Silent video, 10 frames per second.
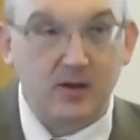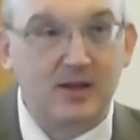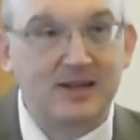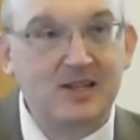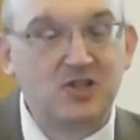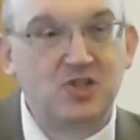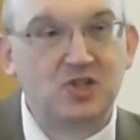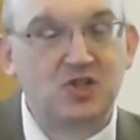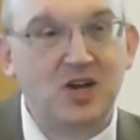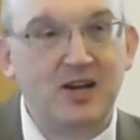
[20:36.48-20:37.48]
It lists
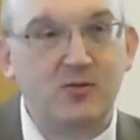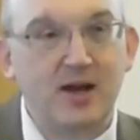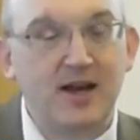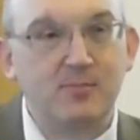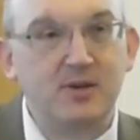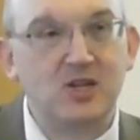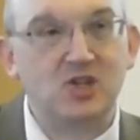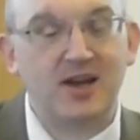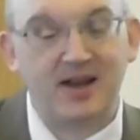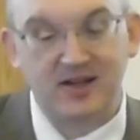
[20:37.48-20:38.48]
Shadrach,
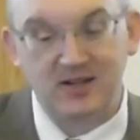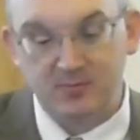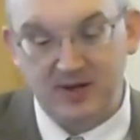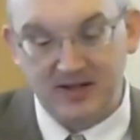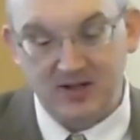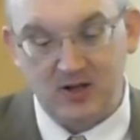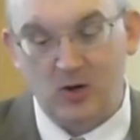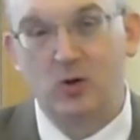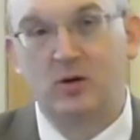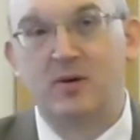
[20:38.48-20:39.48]
Meshach and
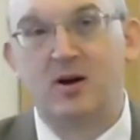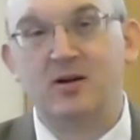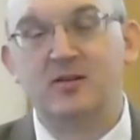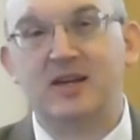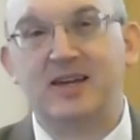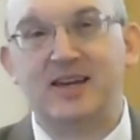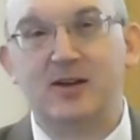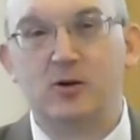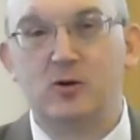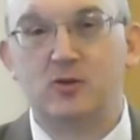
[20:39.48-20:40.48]
Abednego among the
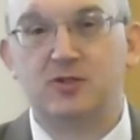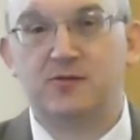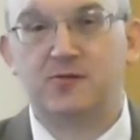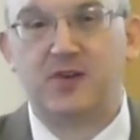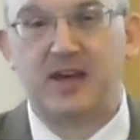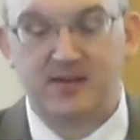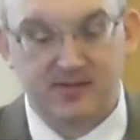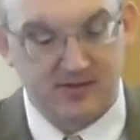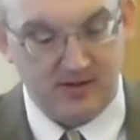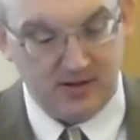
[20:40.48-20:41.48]
heroes of
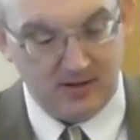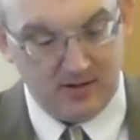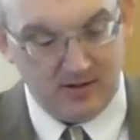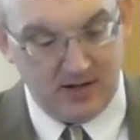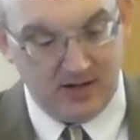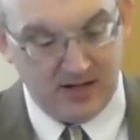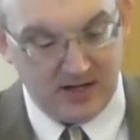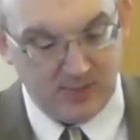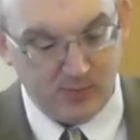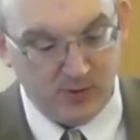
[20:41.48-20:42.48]
faith in
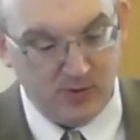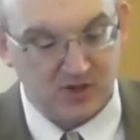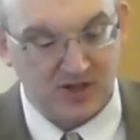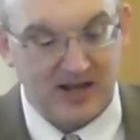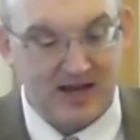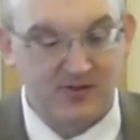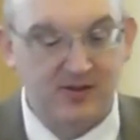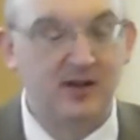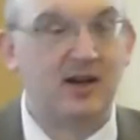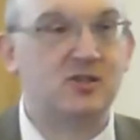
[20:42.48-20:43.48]
Hebrews
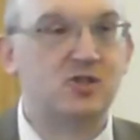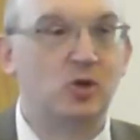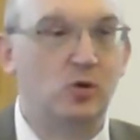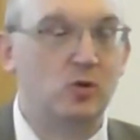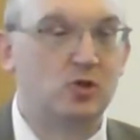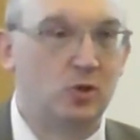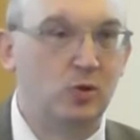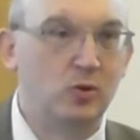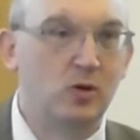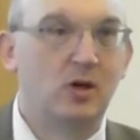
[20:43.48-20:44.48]
11 as those
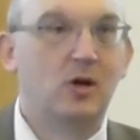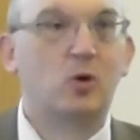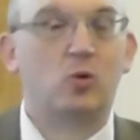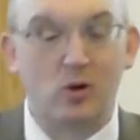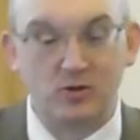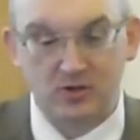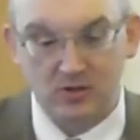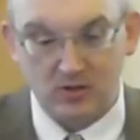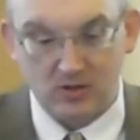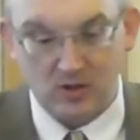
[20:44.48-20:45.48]
who, quote,
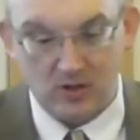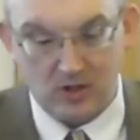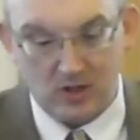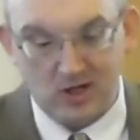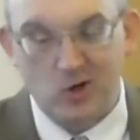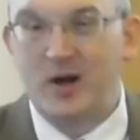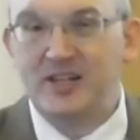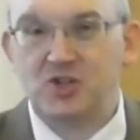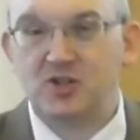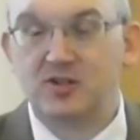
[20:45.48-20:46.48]

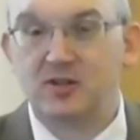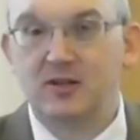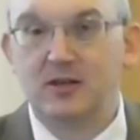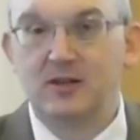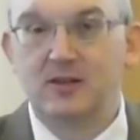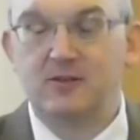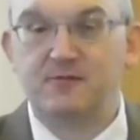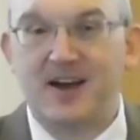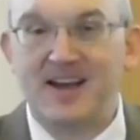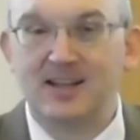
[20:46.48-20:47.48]
quenched the
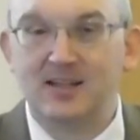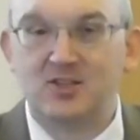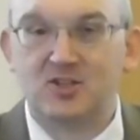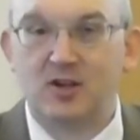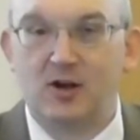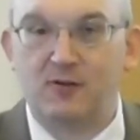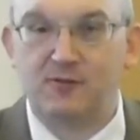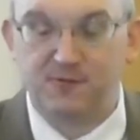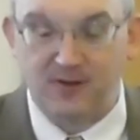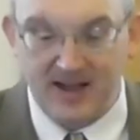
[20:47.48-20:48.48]
violence
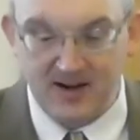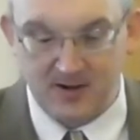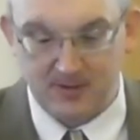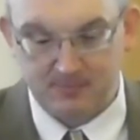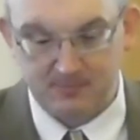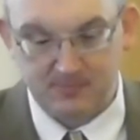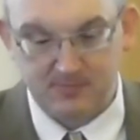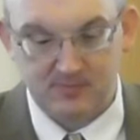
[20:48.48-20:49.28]
of fire.